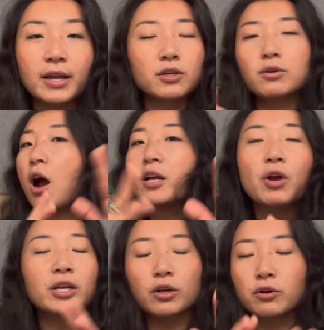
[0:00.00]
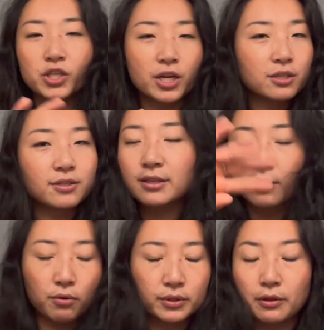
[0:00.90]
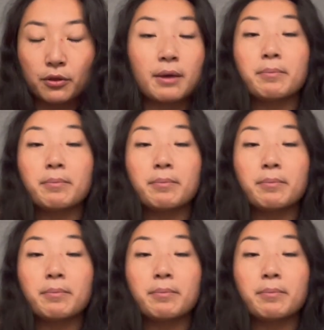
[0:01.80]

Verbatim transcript: So contract negotiations, that's a whole nother thing.